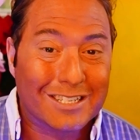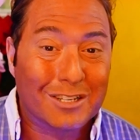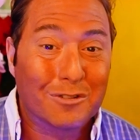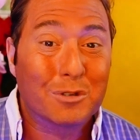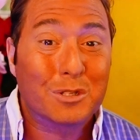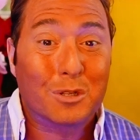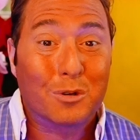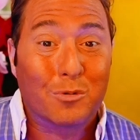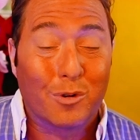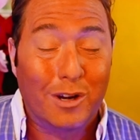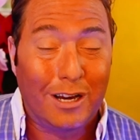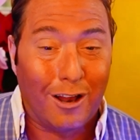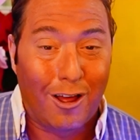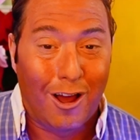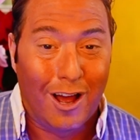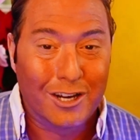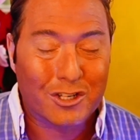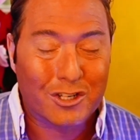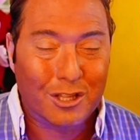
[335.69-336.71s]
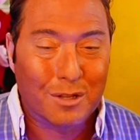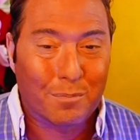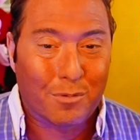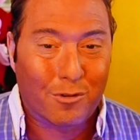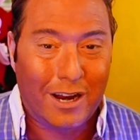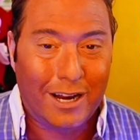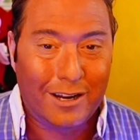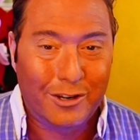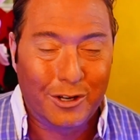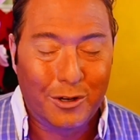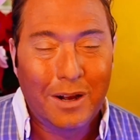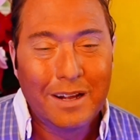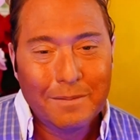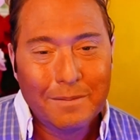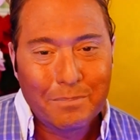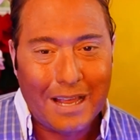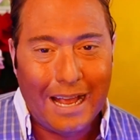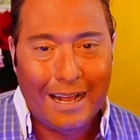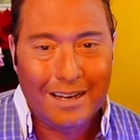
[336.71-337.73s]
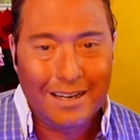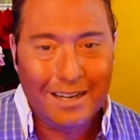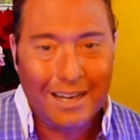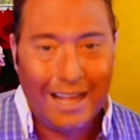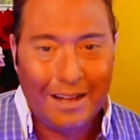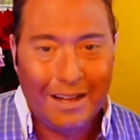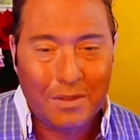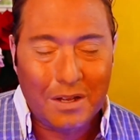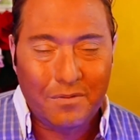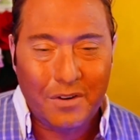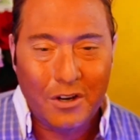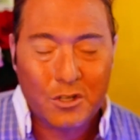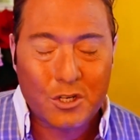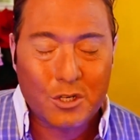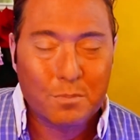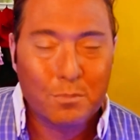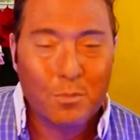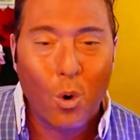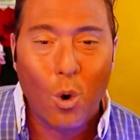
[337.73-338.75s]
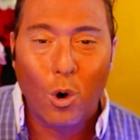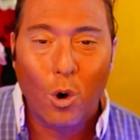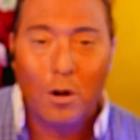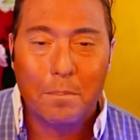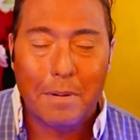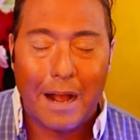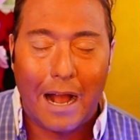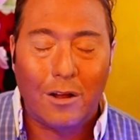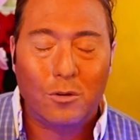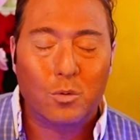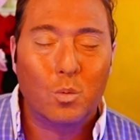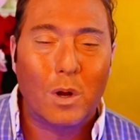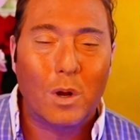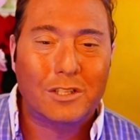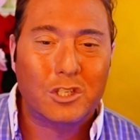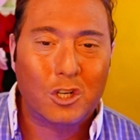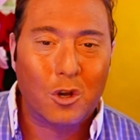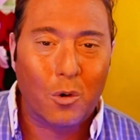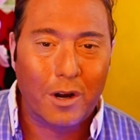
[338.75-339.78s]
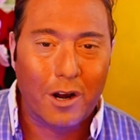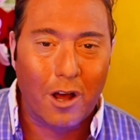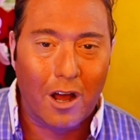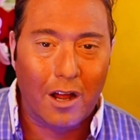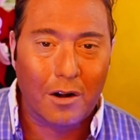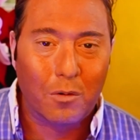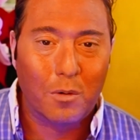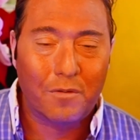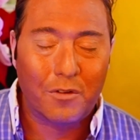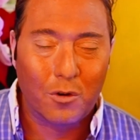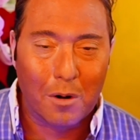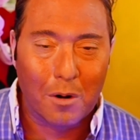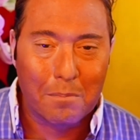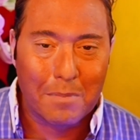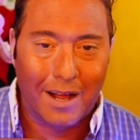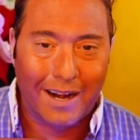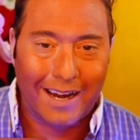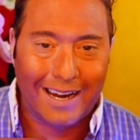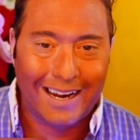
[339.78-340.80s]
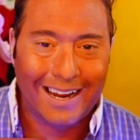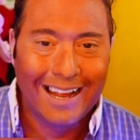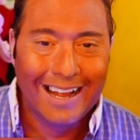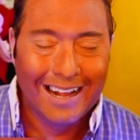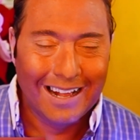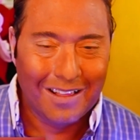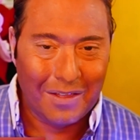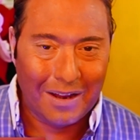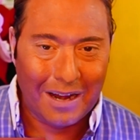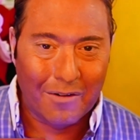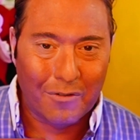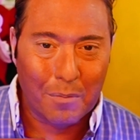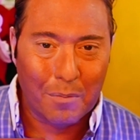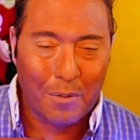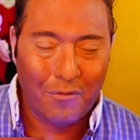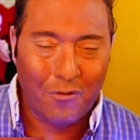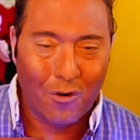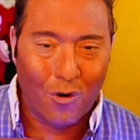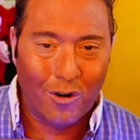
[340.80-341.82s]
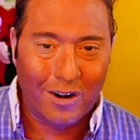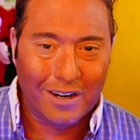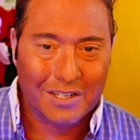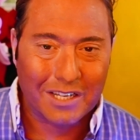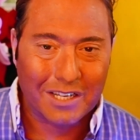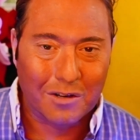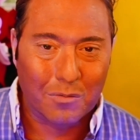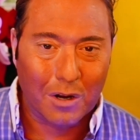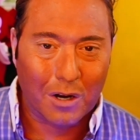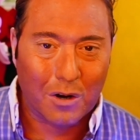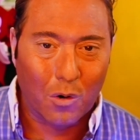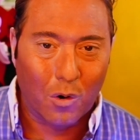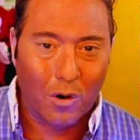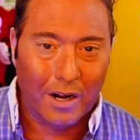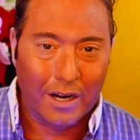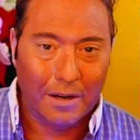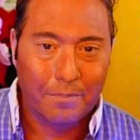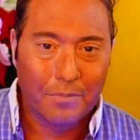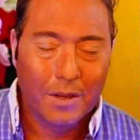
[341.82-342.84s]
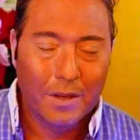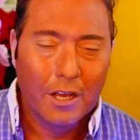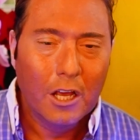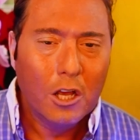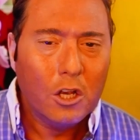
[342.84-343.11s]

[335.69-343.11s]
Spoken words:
Because it was the relaunch of the brand new LALATE that features more about what's going on with your money than ever before in a single recording.